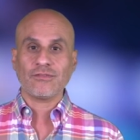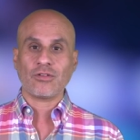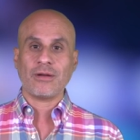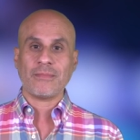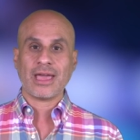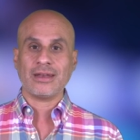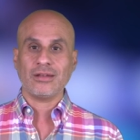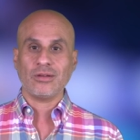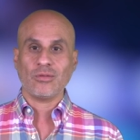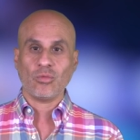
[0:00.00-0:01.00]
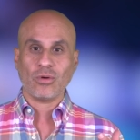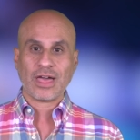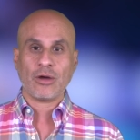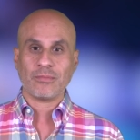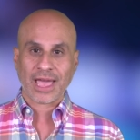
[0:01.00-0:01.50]
for a man
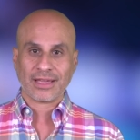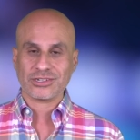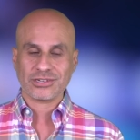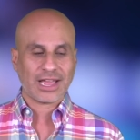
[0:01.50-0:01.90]
without baggage.